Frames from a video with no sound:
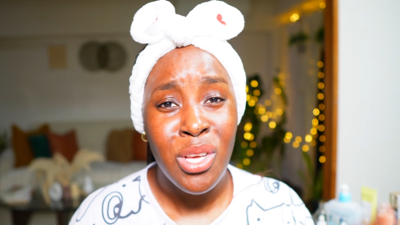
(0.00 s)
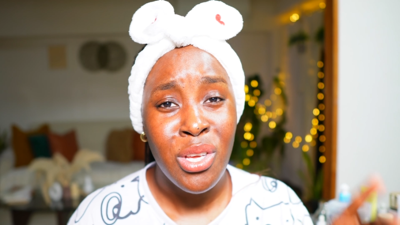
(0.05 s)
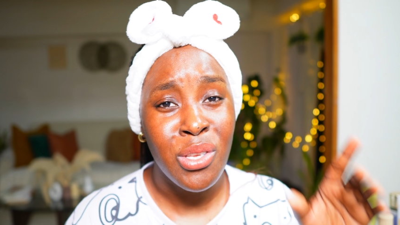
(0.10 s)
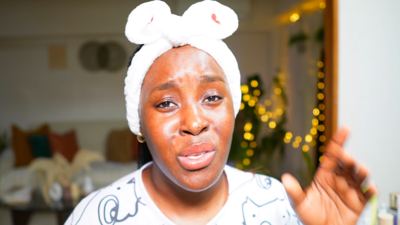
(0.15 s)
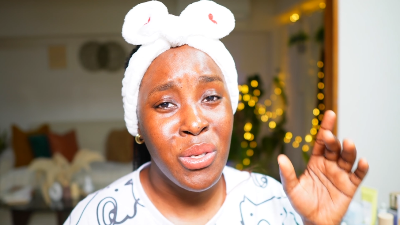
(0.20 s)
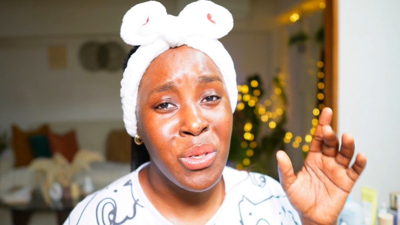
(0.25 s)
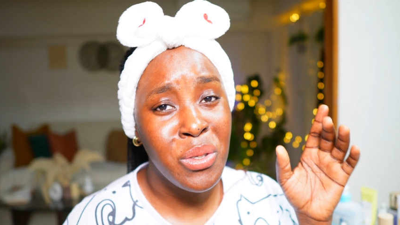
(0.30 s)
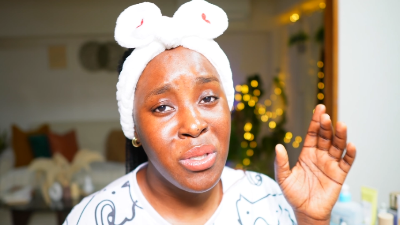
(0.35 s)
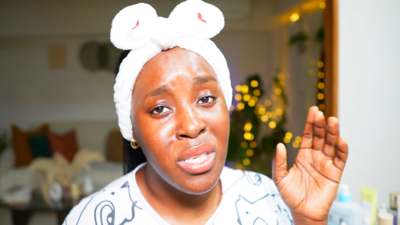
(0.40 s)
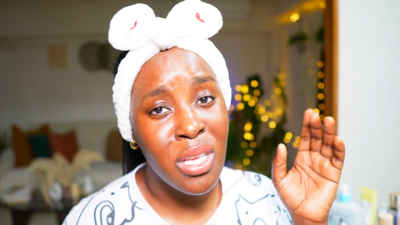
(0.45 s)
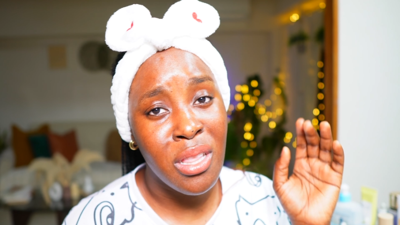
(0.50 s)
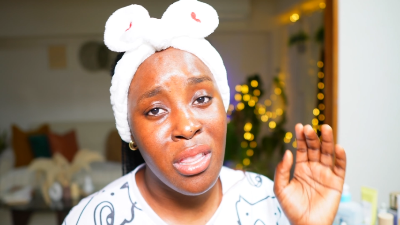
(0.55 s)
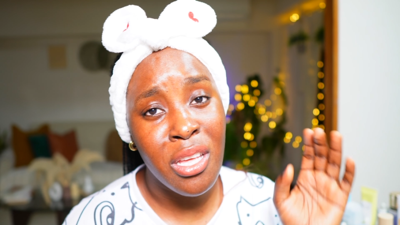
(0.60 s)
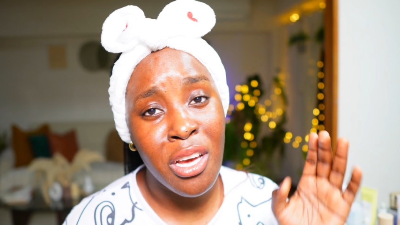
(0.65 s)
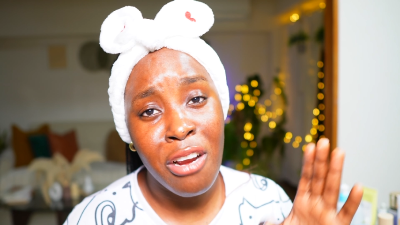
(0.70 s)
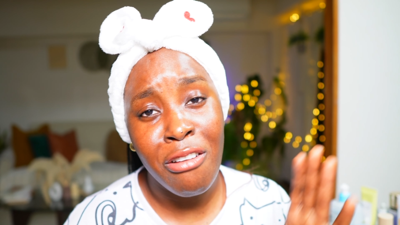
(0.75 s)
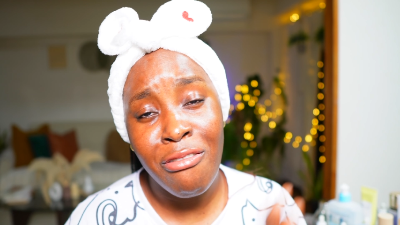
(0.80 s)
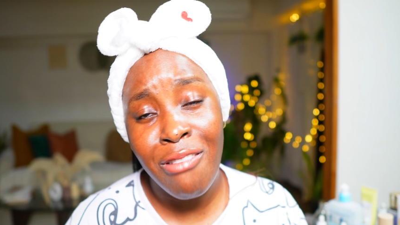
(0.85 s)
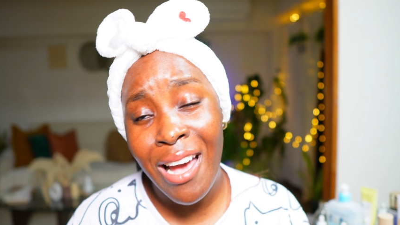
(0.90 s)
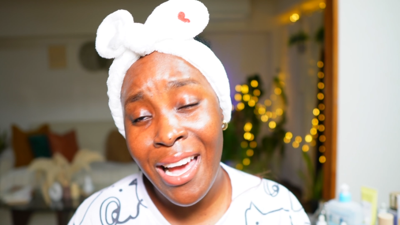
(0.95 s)
using
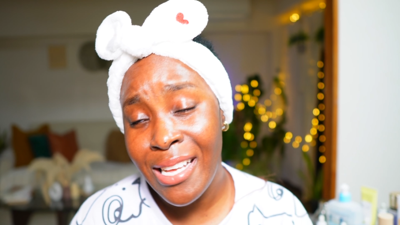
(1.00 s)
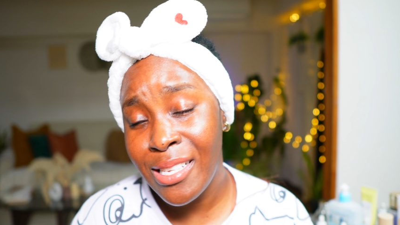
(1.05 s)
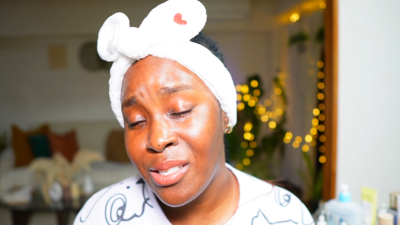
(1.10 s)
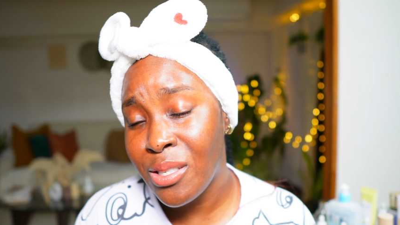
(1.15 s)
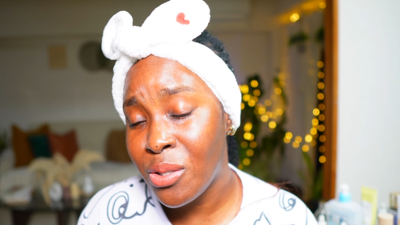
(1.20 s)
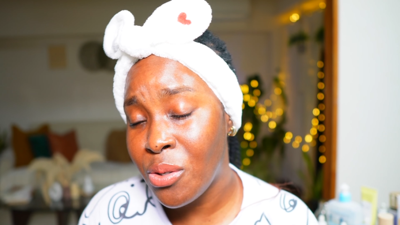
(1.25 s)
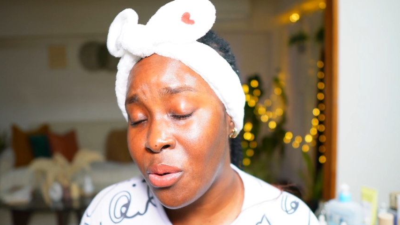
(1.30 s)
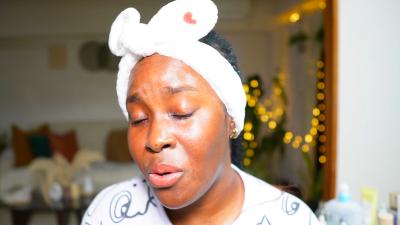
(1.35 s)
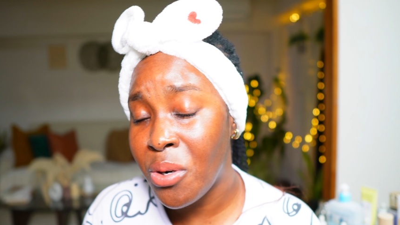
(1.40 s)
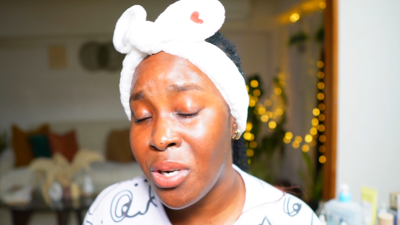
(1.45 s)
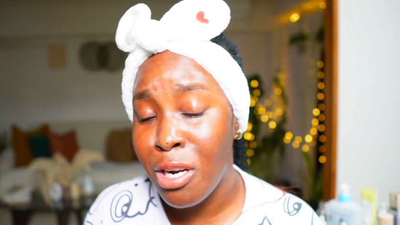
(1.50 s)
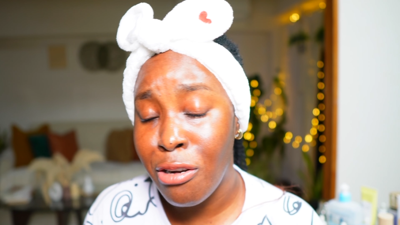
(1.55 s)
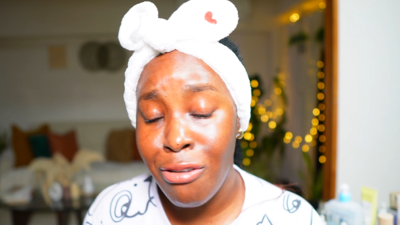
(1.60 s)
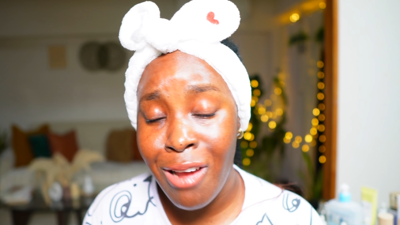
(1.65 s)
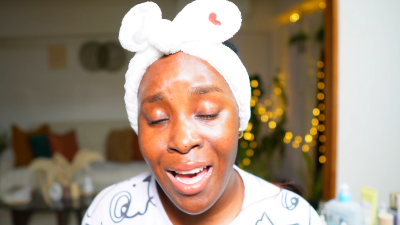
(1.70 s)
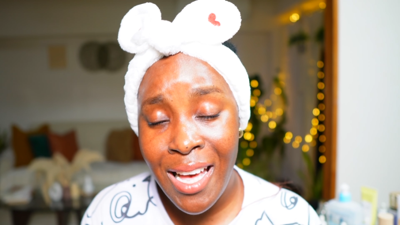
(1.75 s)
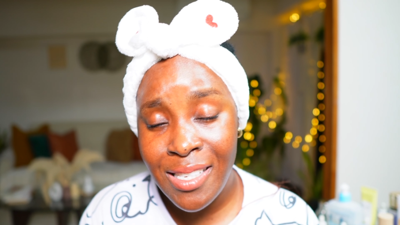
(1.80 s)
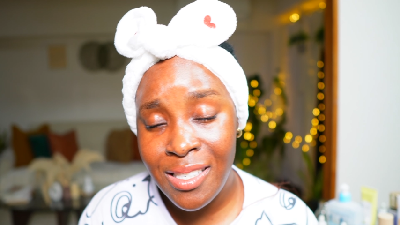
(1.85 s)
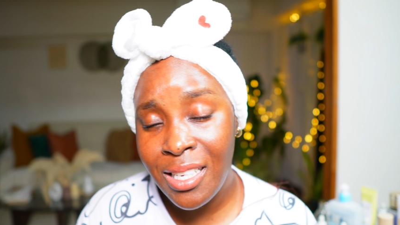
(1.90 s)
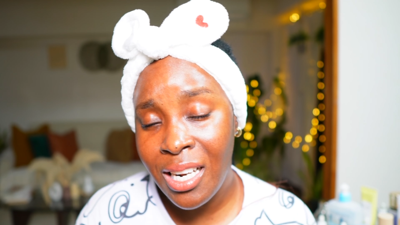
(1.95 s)
their rice toner,
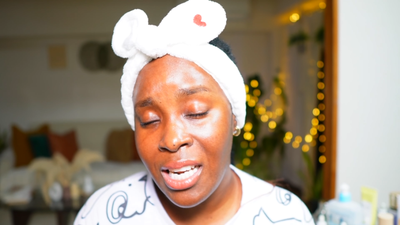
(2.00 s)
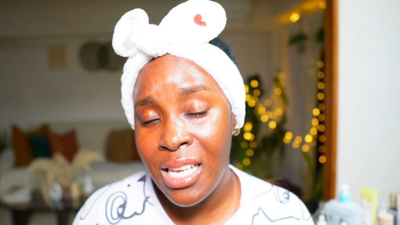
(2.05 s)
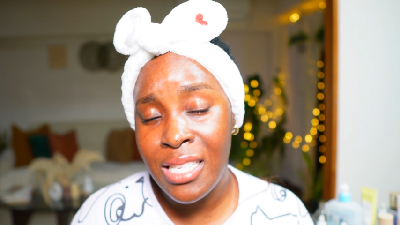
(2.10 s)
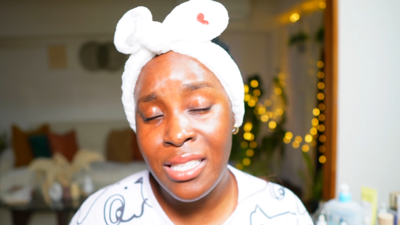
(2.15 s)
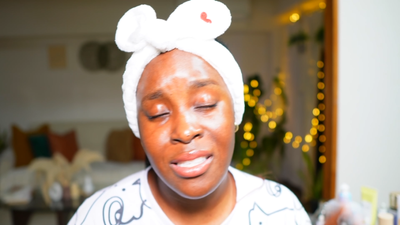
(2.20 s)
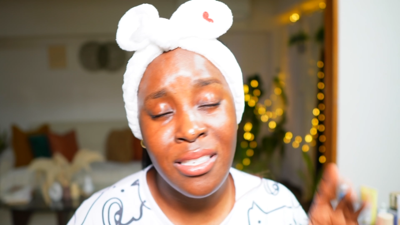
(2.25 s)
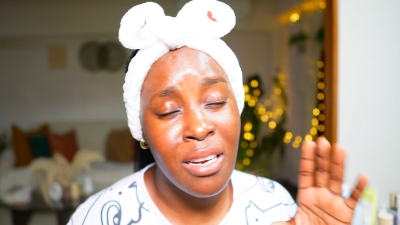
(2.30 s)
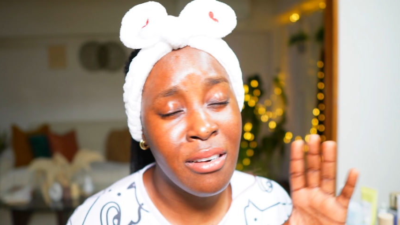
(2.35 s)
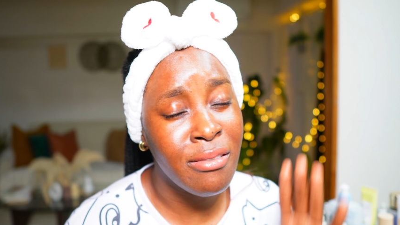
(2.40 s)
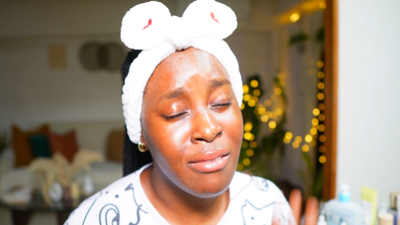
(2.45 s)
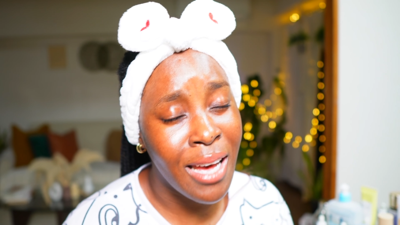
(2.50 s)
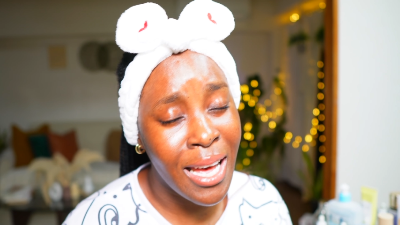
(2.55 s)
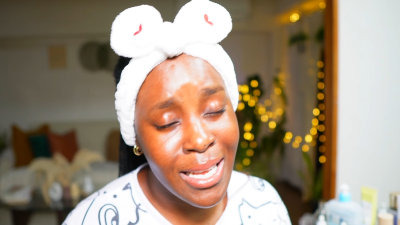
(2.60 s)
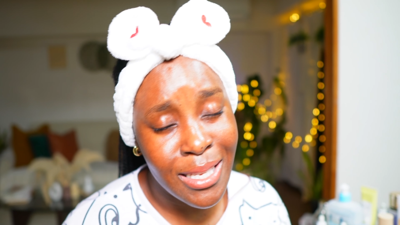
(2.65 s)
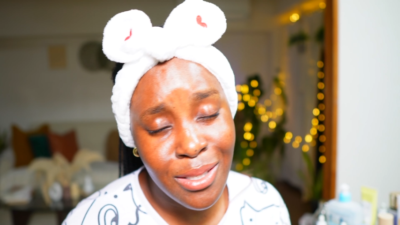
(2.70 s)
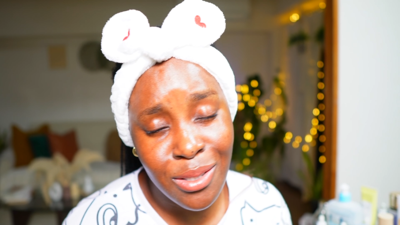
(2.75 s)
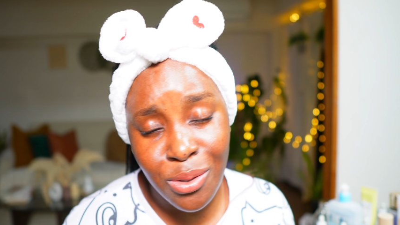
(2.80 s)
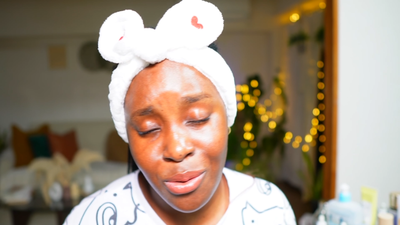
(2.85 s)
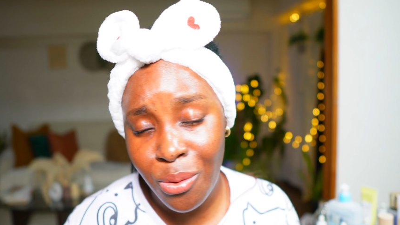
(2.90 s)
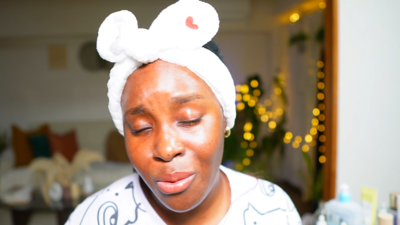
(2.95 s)
rice cleanser,
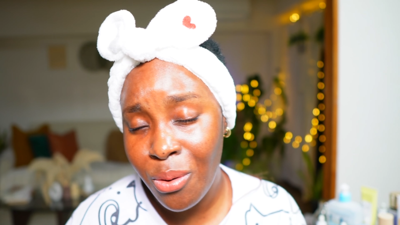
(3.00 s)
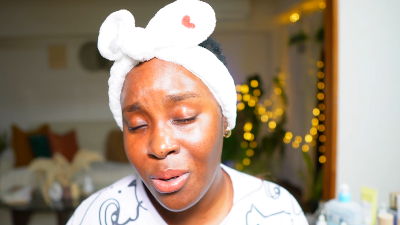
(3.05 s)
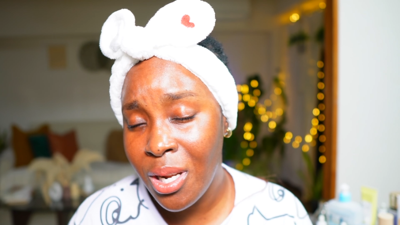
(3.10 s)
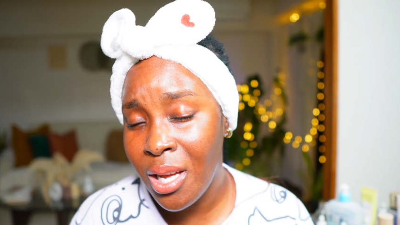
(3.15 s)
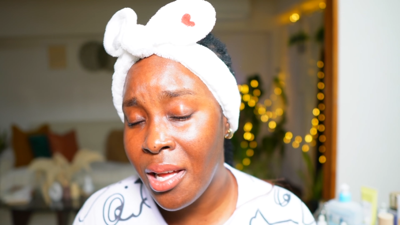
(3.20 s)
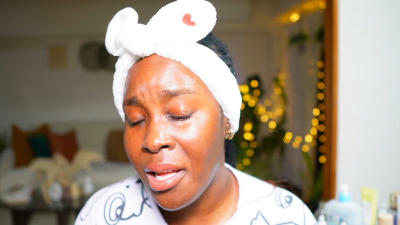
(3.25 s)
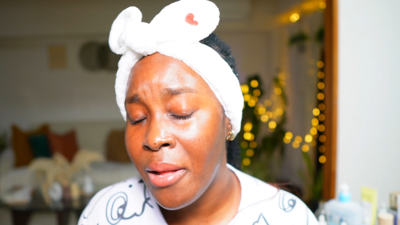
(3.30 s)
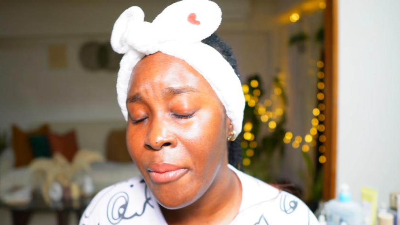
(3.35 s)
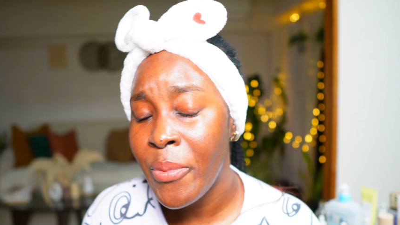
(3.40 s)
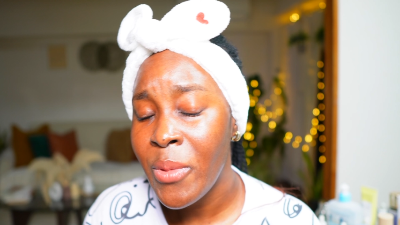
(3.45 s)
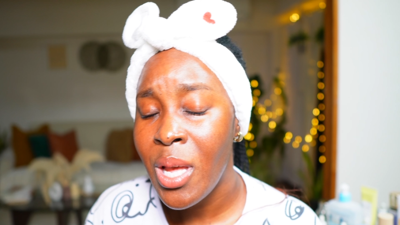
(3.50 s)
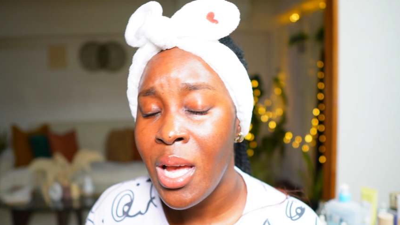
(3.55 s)
rice toner,